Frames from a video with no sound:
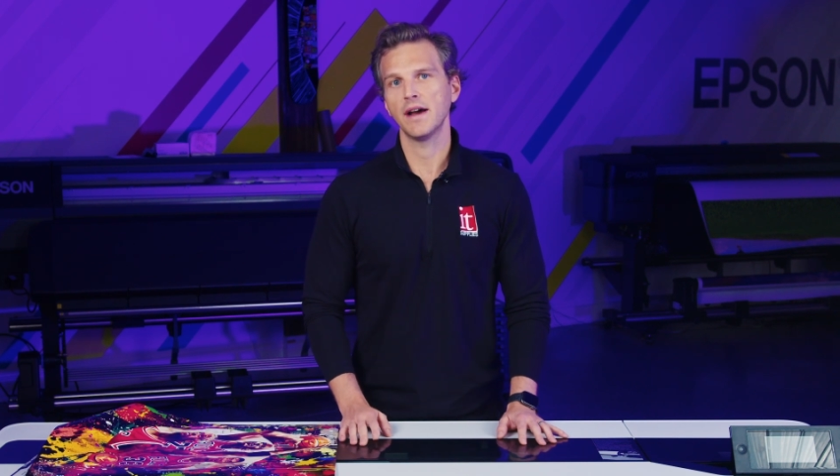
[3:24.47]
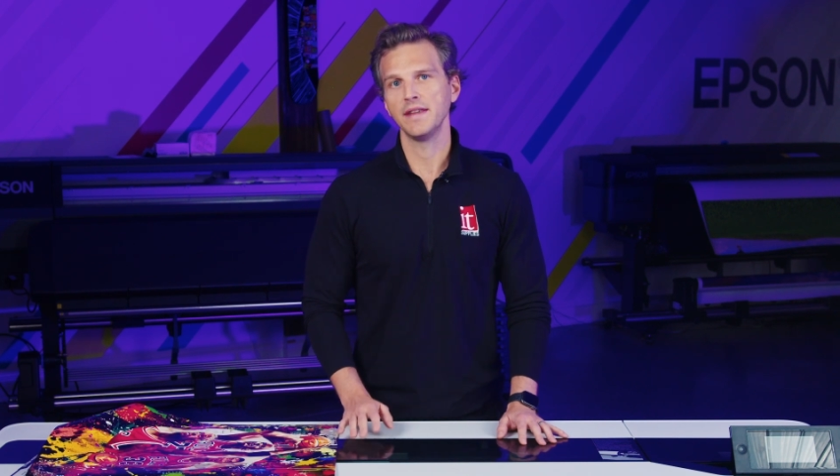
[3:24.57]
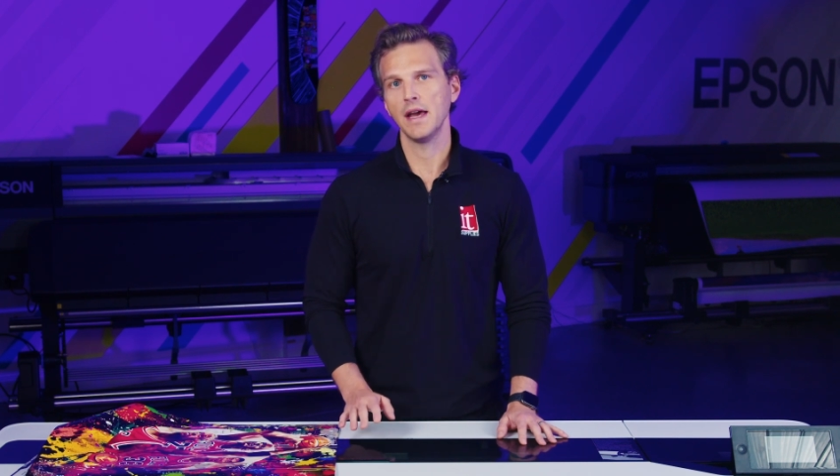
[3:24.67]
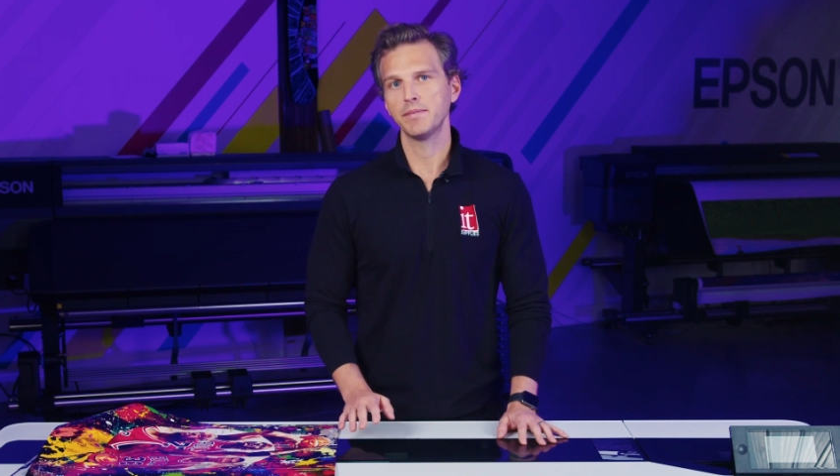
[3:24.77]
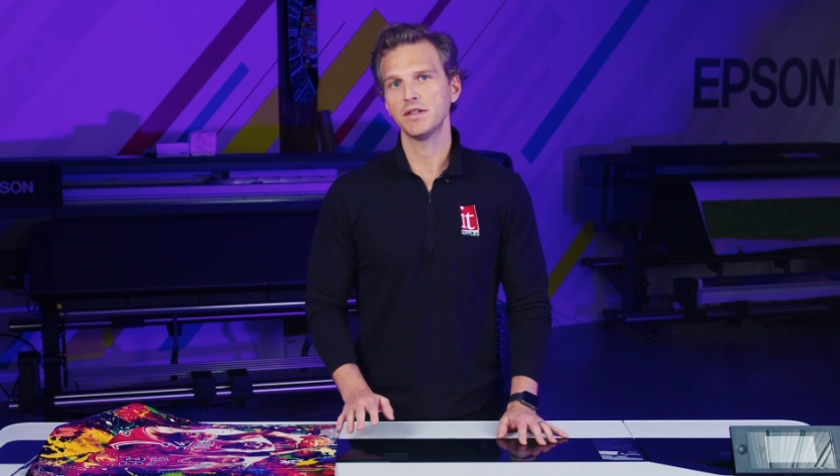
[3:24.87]
on
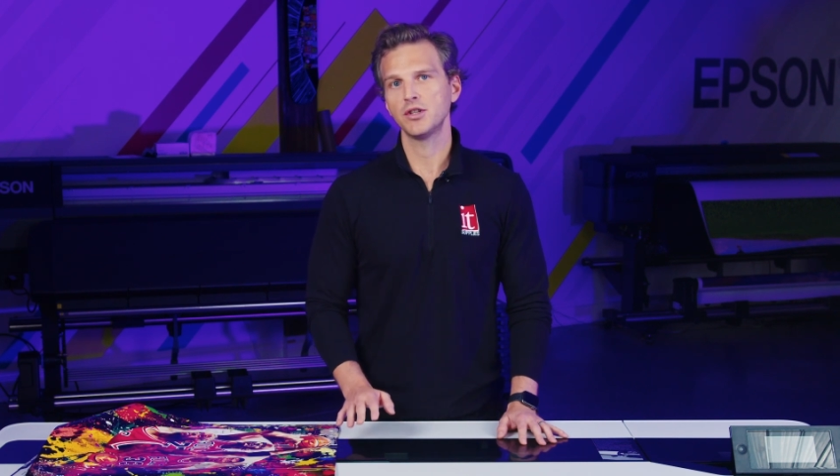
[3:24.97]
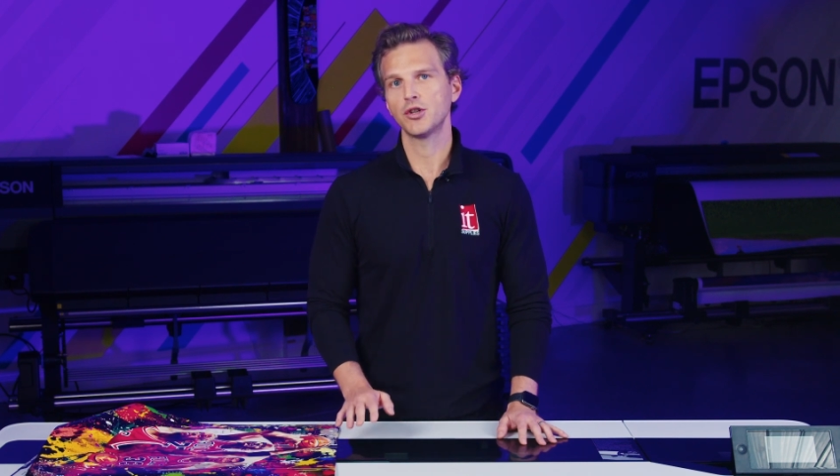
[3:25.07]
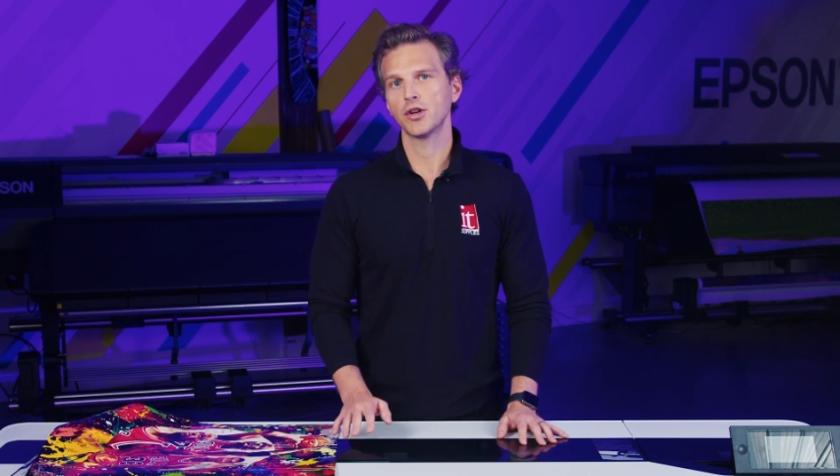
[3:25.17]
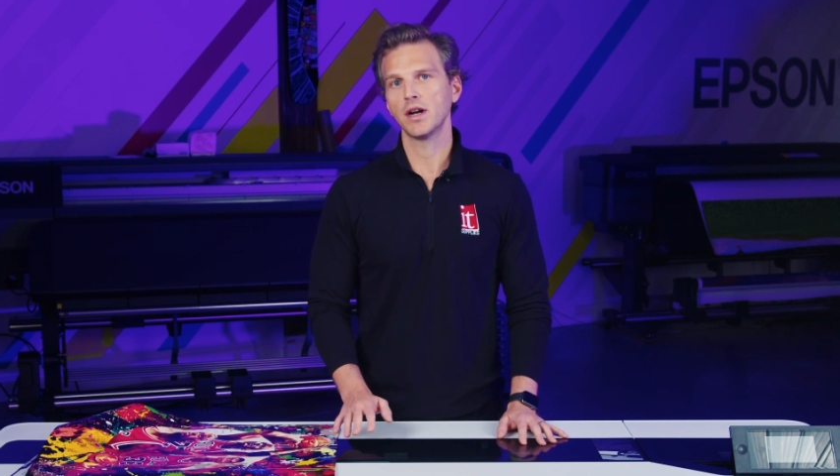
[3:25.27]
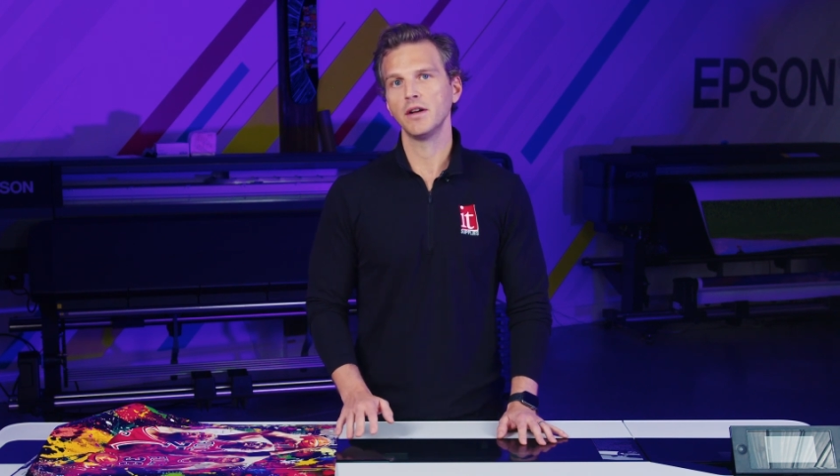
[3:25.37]
the Epson
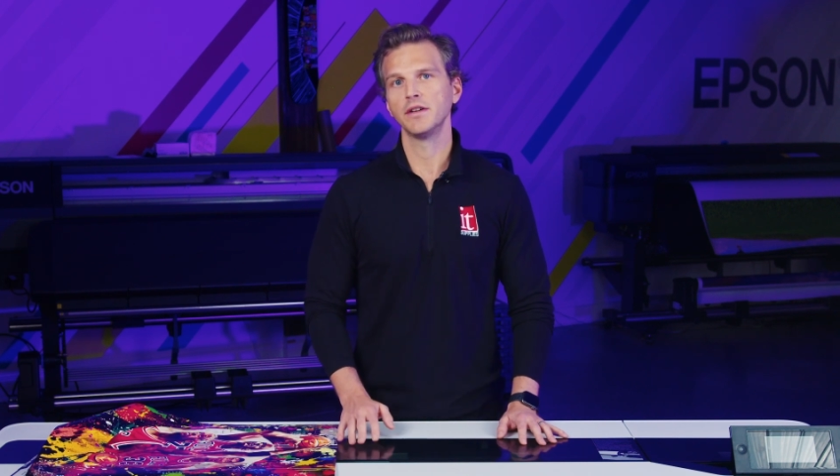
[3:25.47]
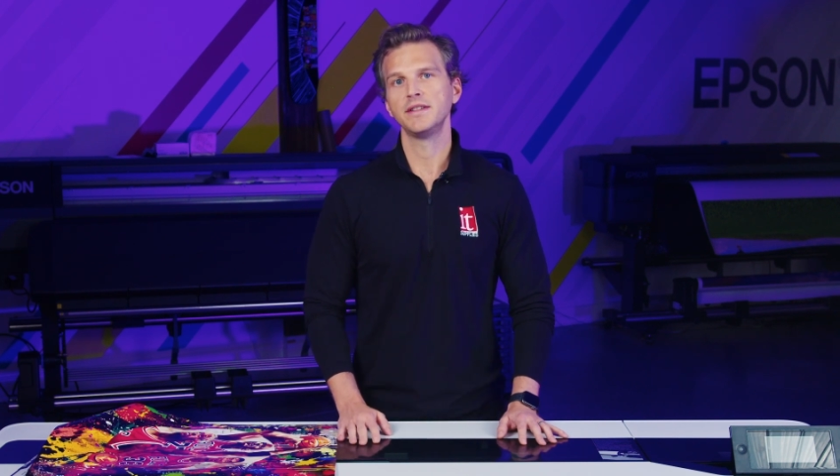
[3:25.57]
SureColor